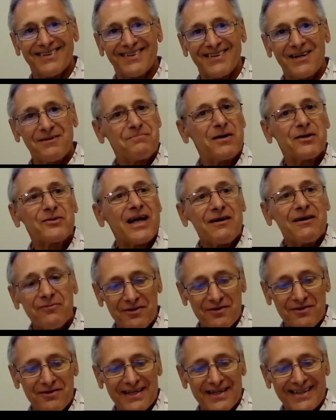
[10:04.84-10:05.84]
about
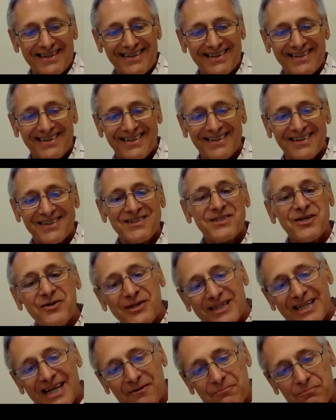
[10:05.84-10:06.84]
everything, and so
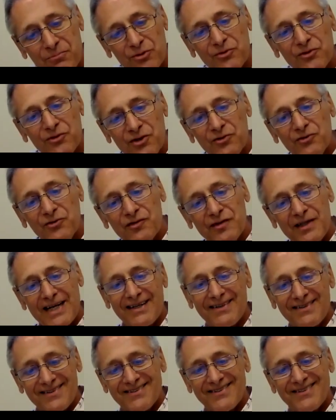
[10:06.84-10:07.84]
it can produce
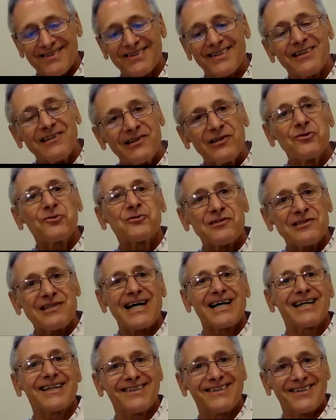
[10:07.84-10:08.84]
text that looks
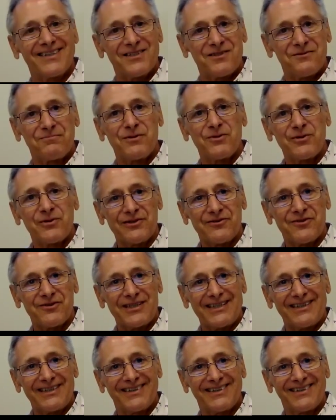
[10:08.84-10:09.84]
like this
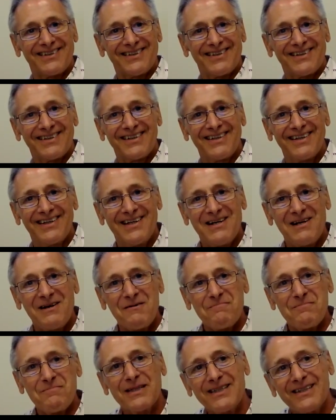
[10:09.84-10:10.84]
poetry.
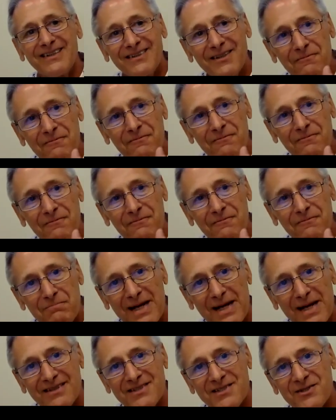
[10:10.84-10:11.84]
But it
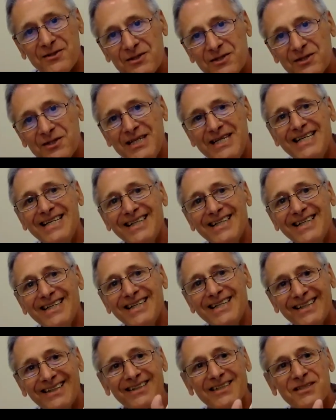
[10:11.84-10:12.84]
depends on seeing
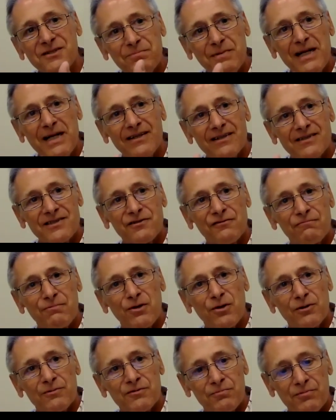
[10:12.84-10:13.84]
these billions of
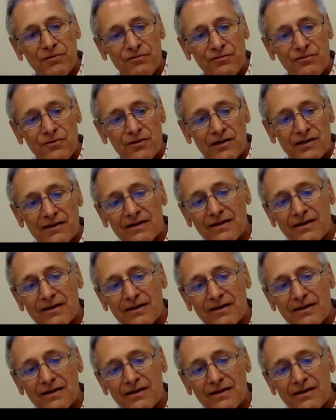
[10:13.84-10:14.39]
poems before